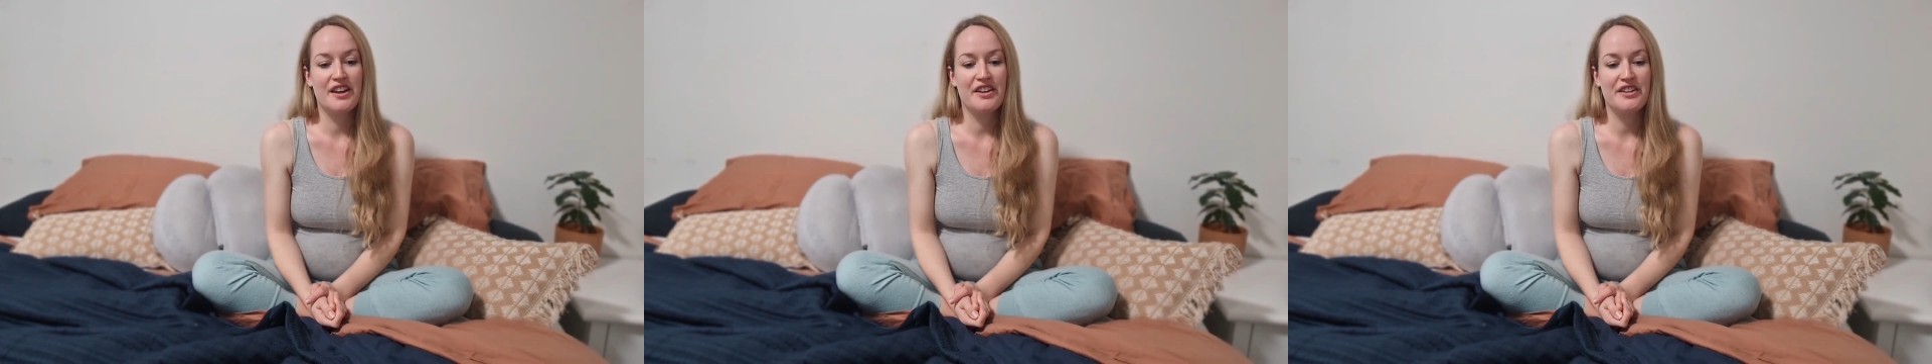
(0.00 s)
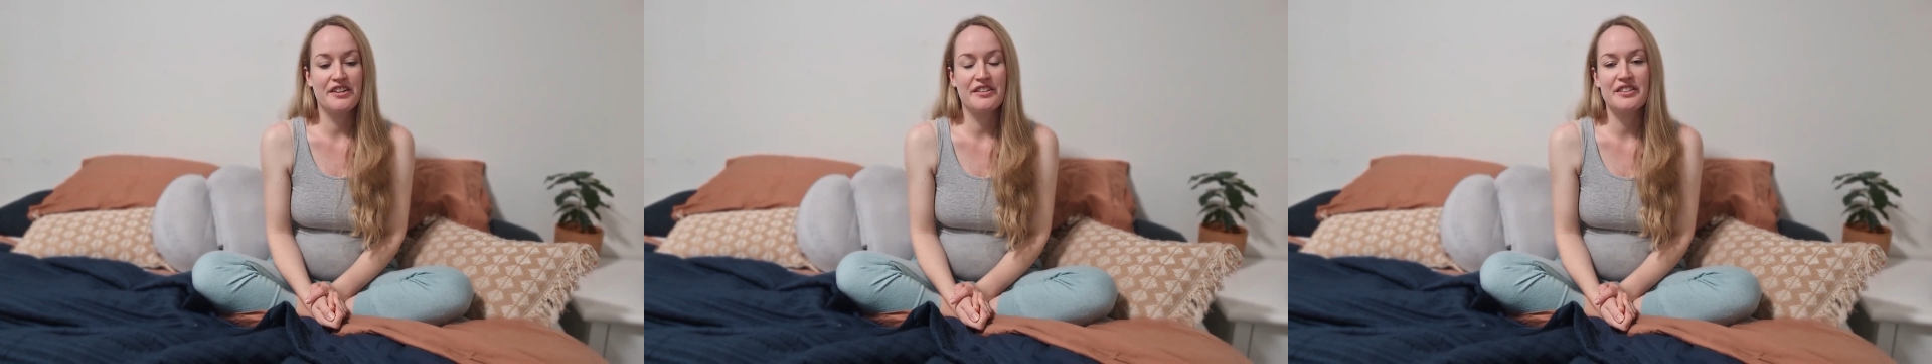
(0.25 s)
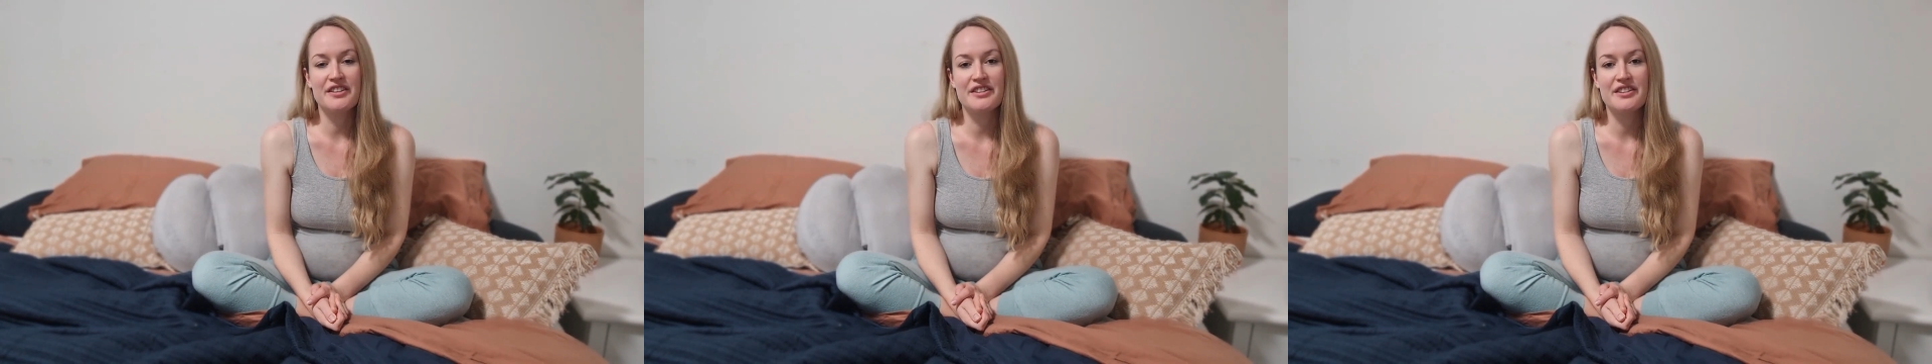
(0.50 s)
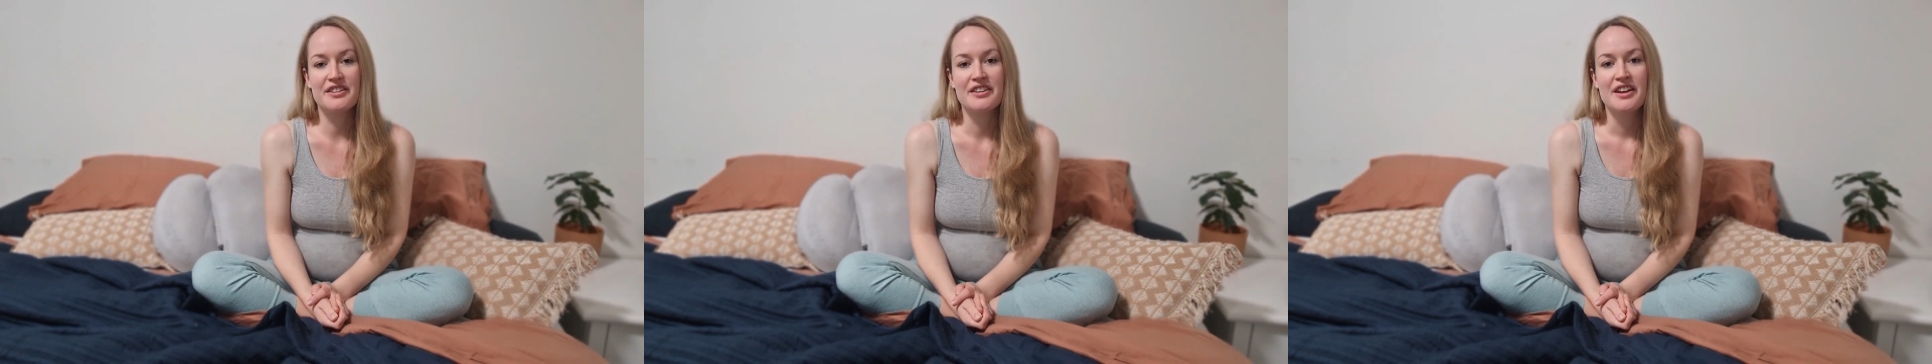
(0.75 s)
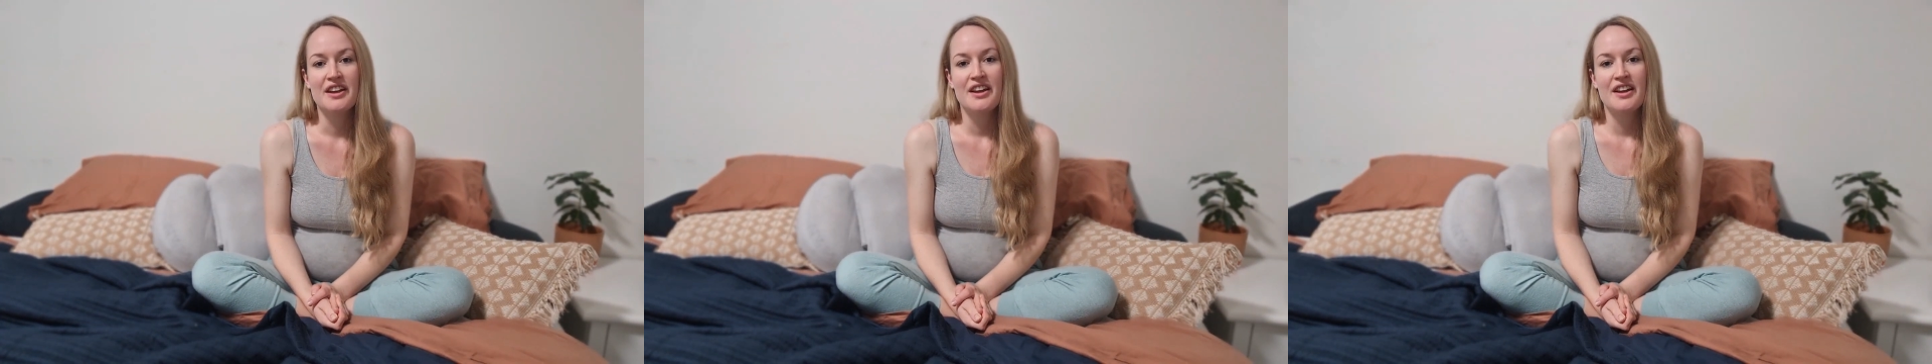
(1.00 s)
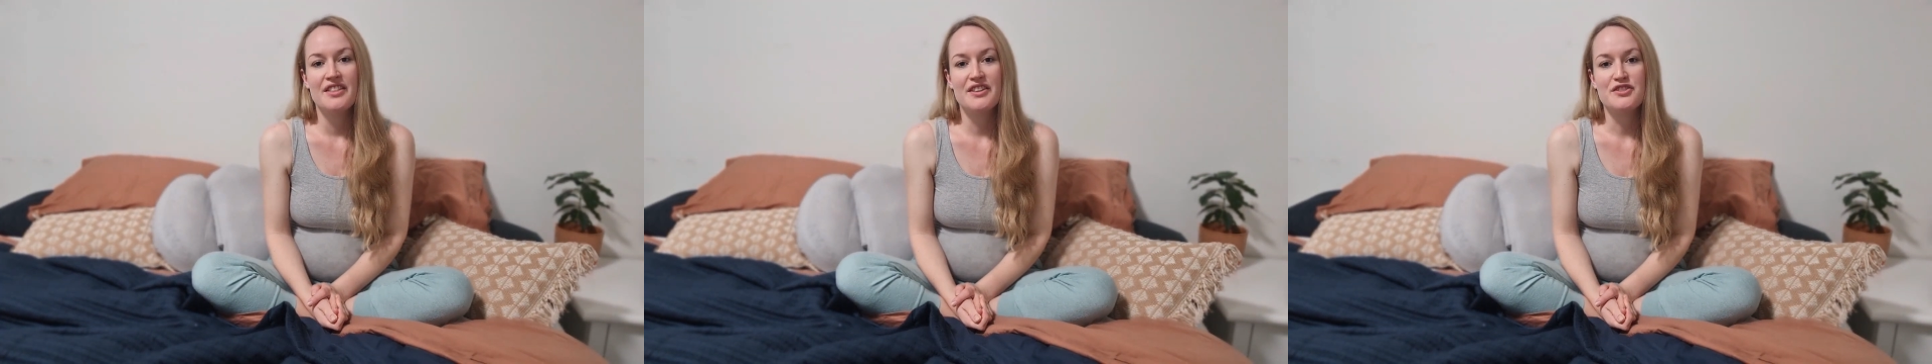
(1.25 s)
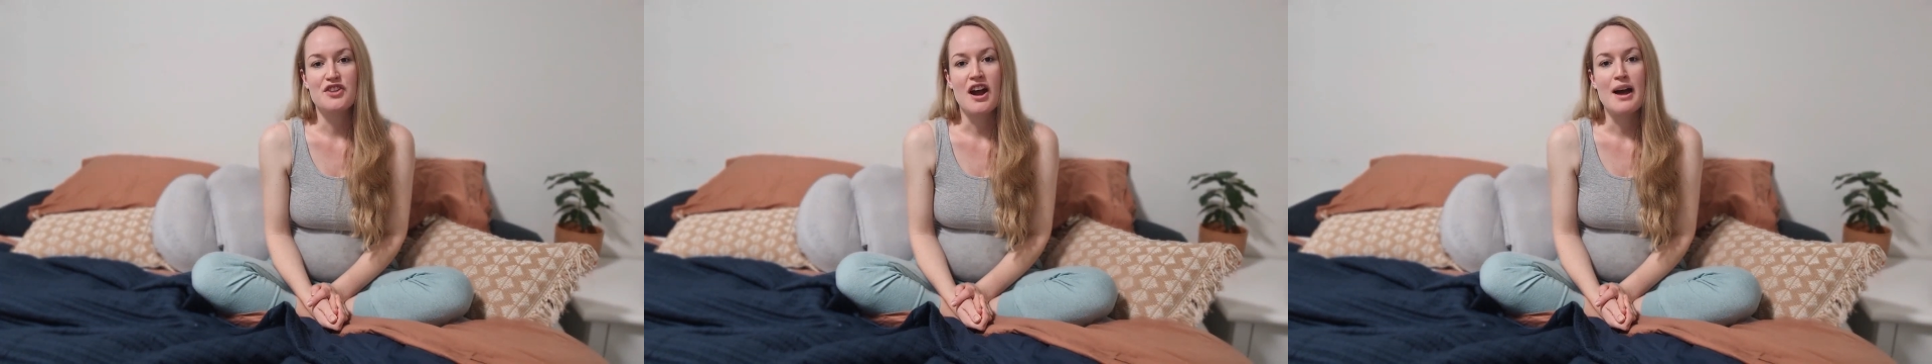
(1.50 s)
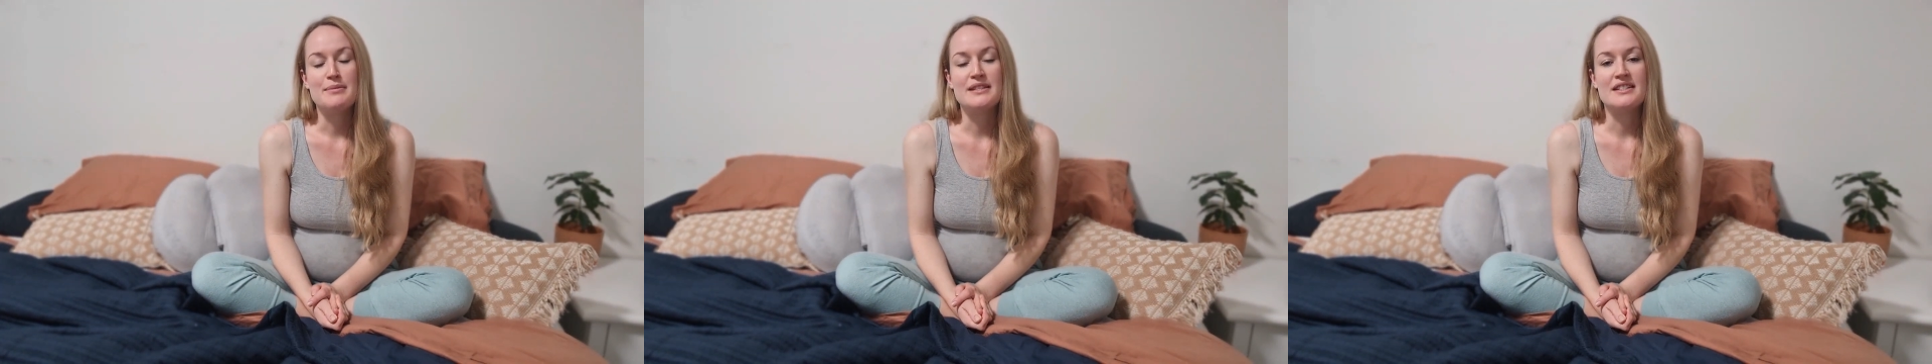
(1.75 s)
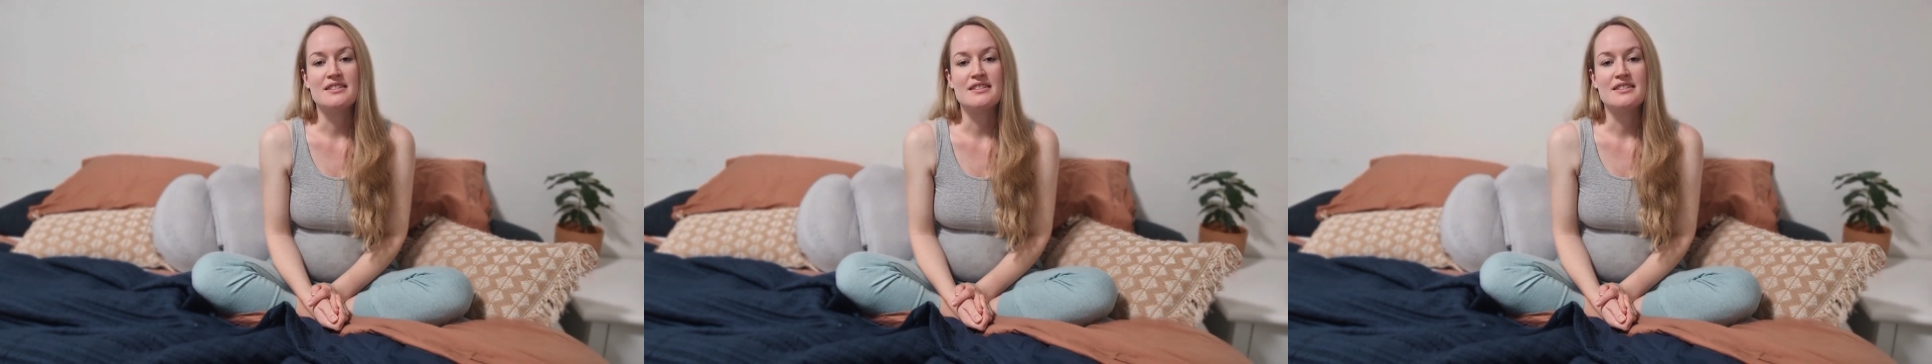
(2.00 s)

the tribes